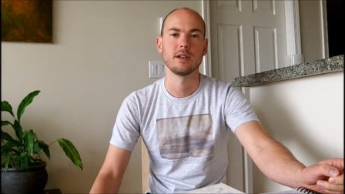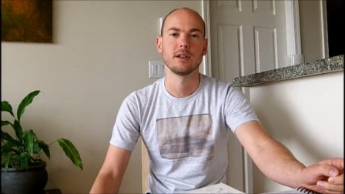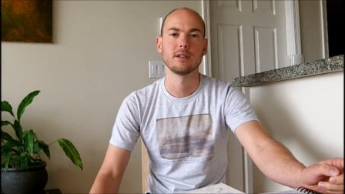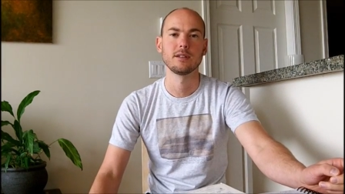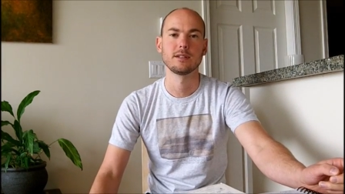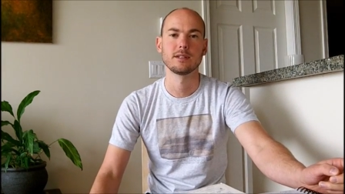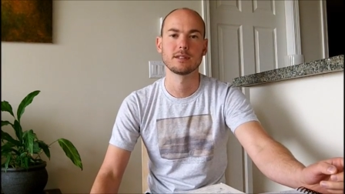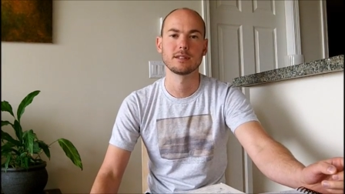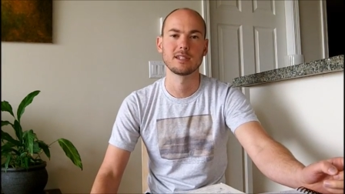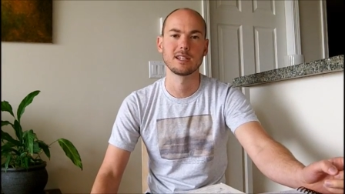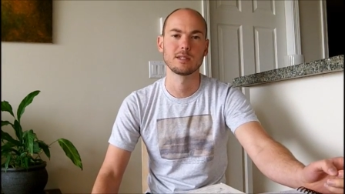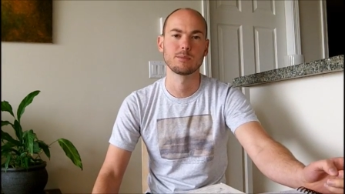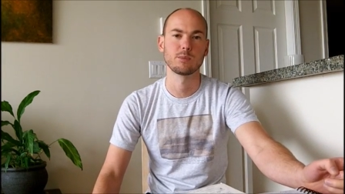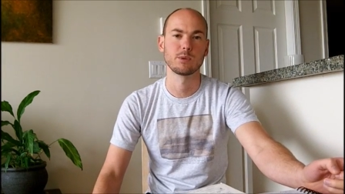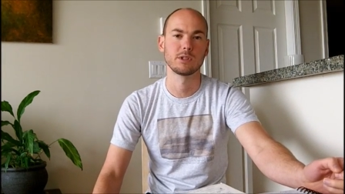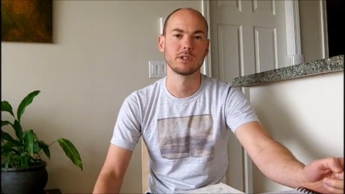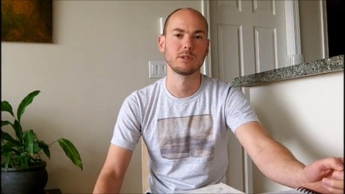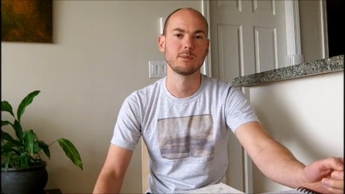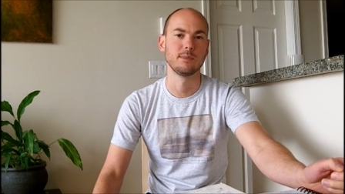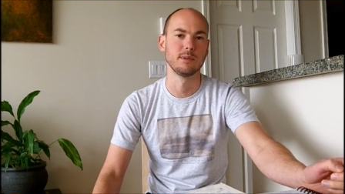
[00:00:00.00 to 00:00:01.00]
success
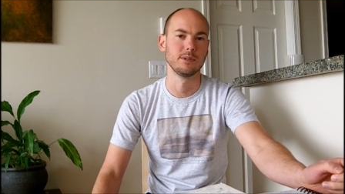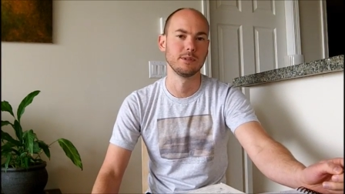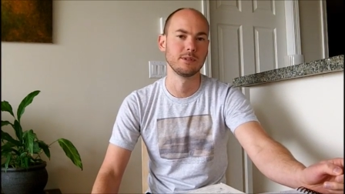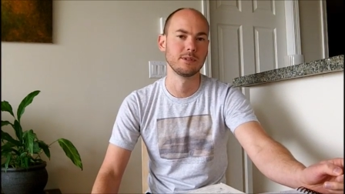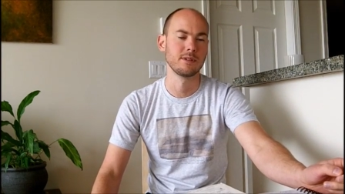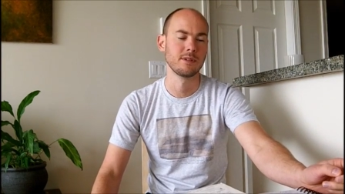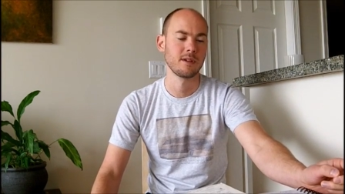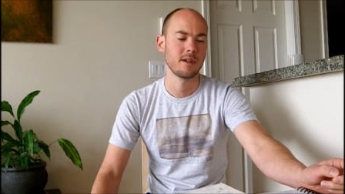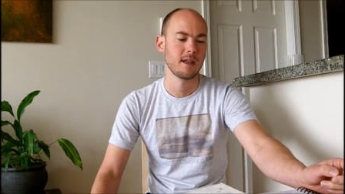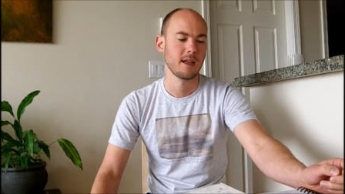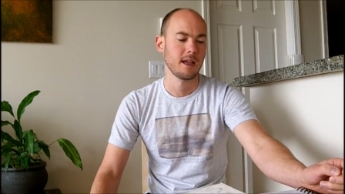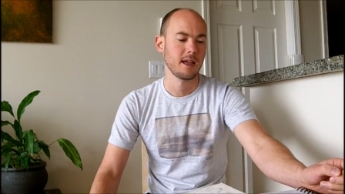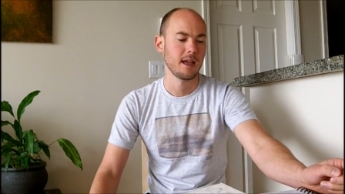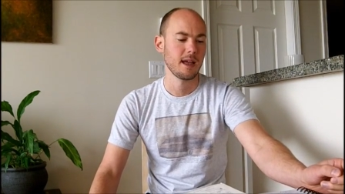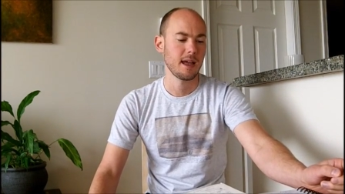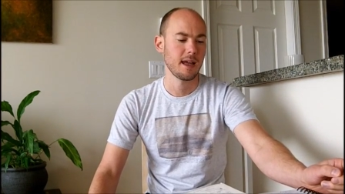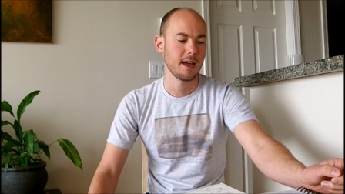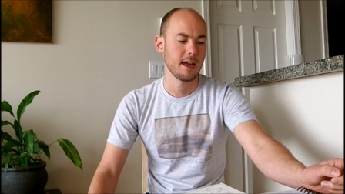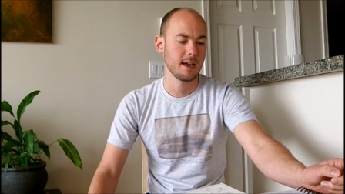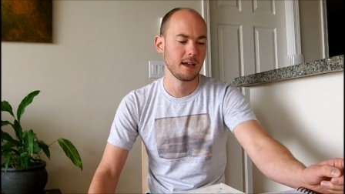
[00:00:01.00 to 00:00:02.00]
principles.
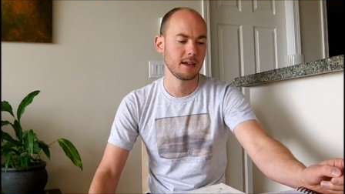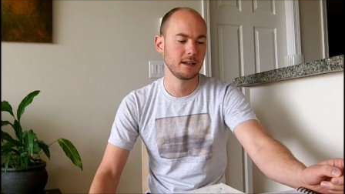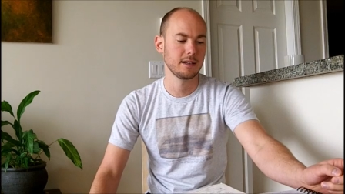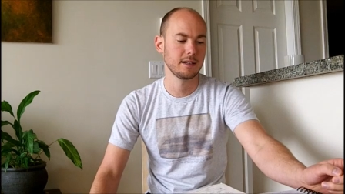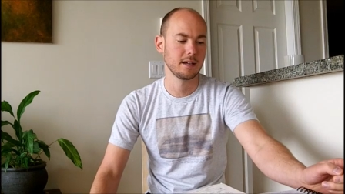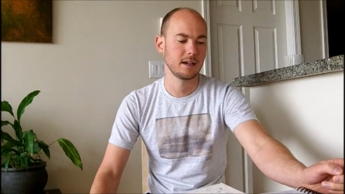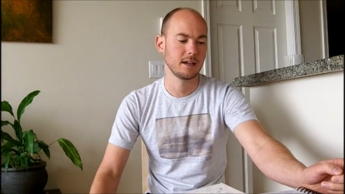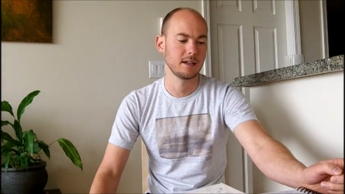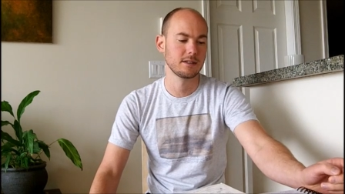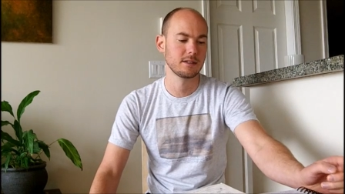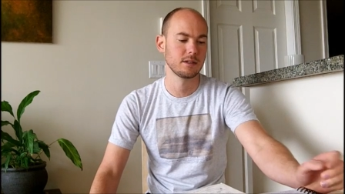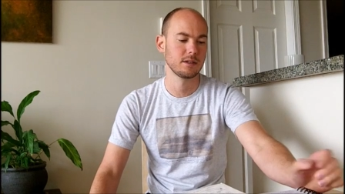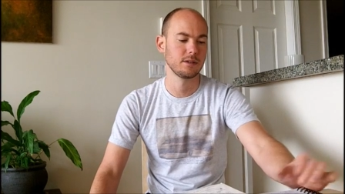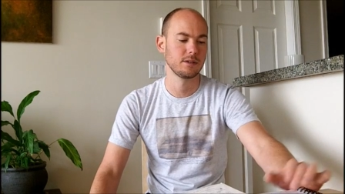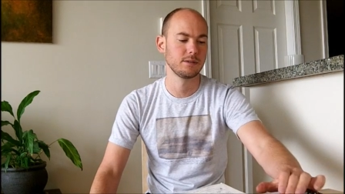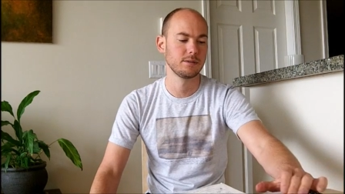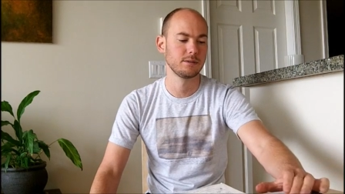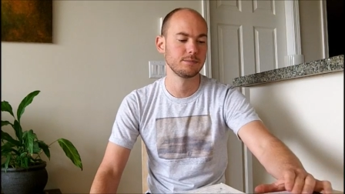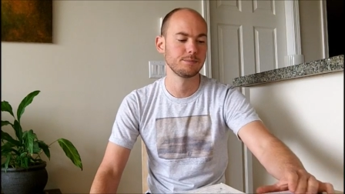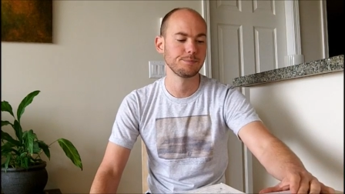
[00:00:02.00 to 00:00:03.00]
And
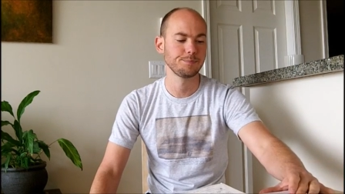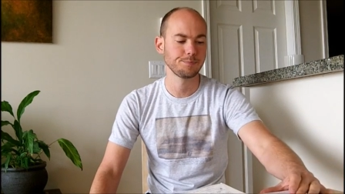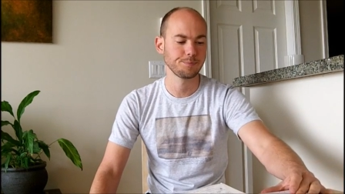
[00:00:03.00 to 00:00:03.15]
so